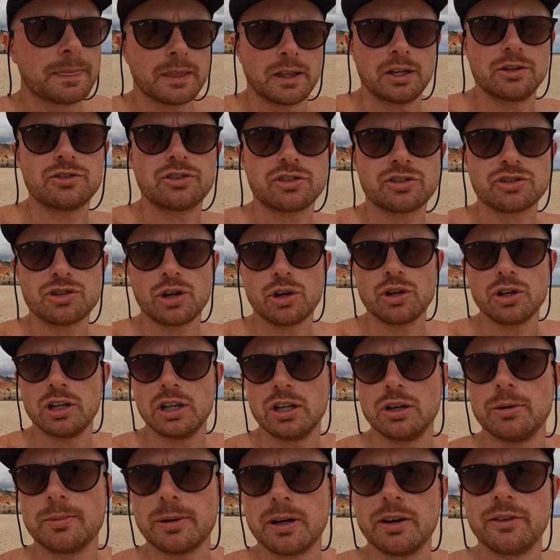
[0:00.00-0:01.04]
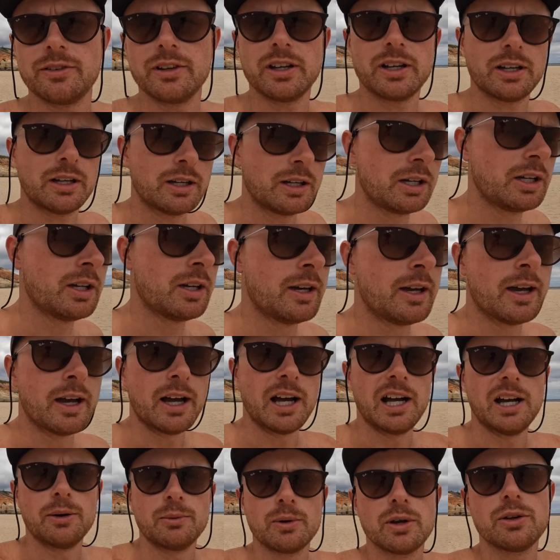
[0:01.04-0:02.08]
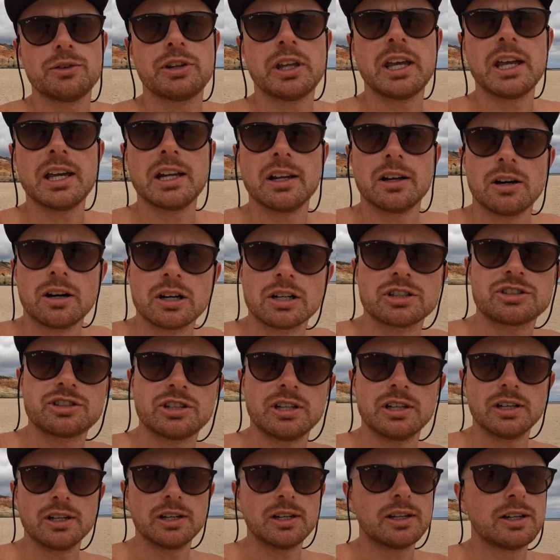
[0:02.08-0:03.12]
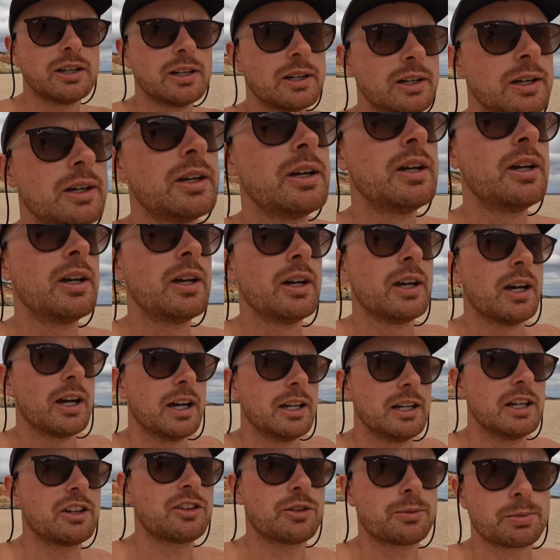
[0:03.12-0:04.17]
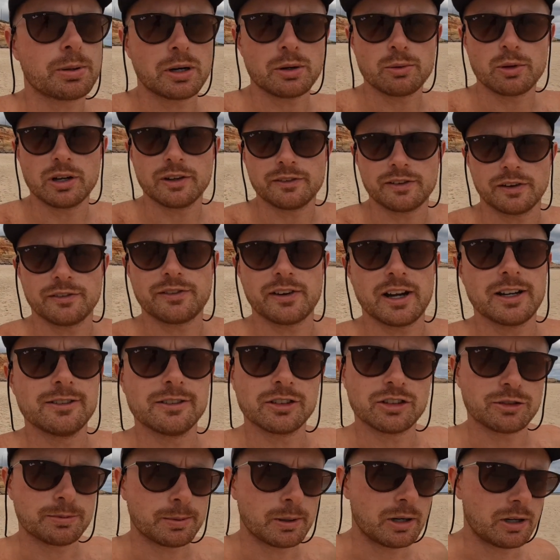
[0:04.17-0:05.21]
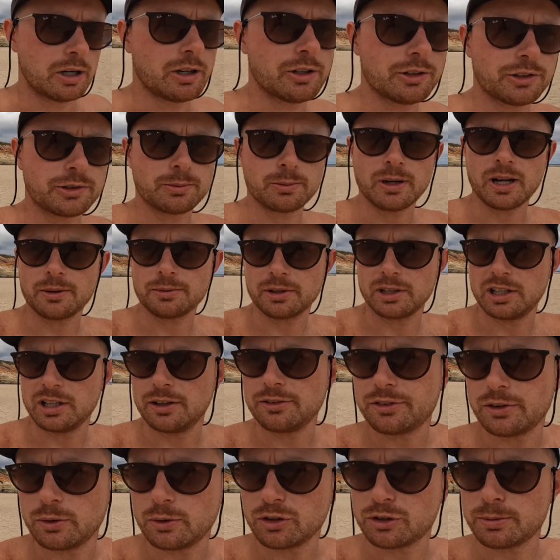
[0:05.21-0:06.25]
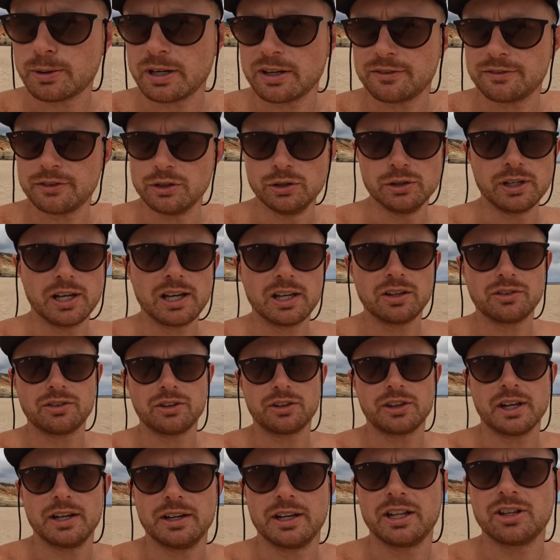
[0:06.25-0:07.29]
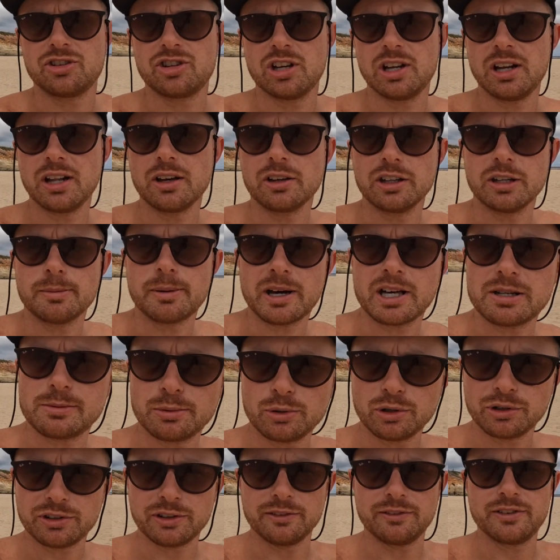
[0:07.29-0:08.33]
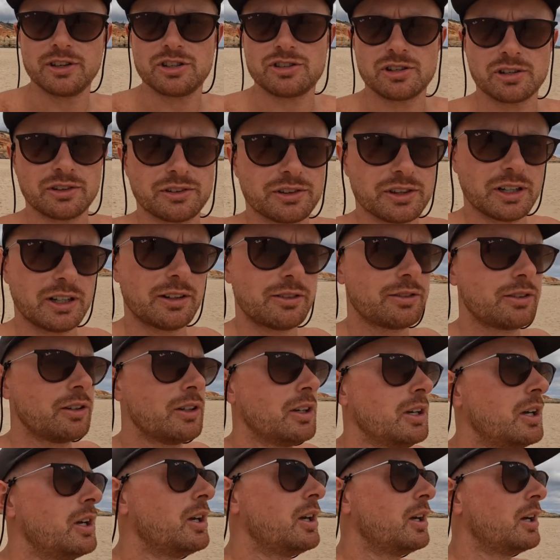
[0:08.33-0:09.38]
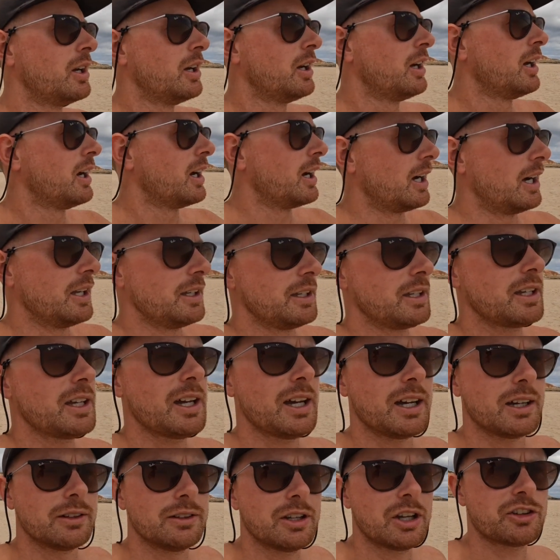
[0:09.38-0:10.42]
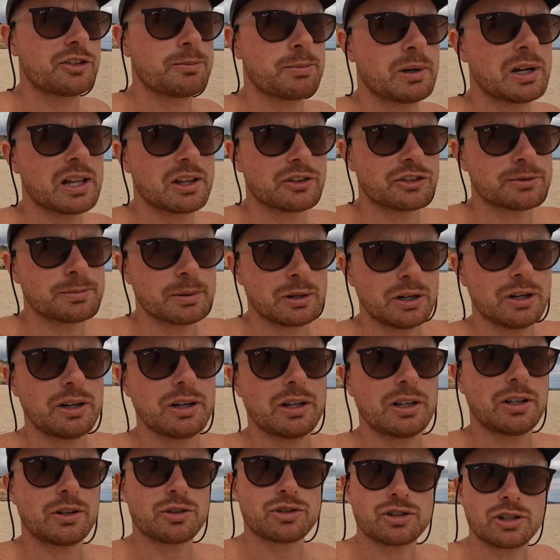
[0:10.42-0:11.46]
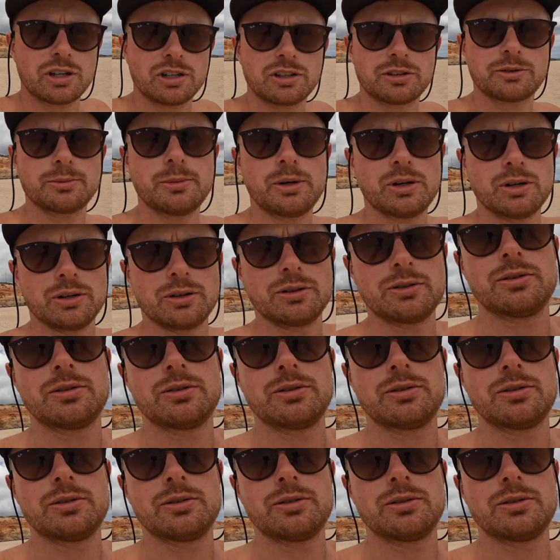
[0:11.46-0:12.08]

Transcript: and just show you a little bit of it. And we was here last year, and this is probably one of our favourite spots. We absolutely loved it. We spent a few days just down here chilling on the paddleboards and fishing and stuff. And yeah, no, it's a brilliant spot, and I'll show you some more.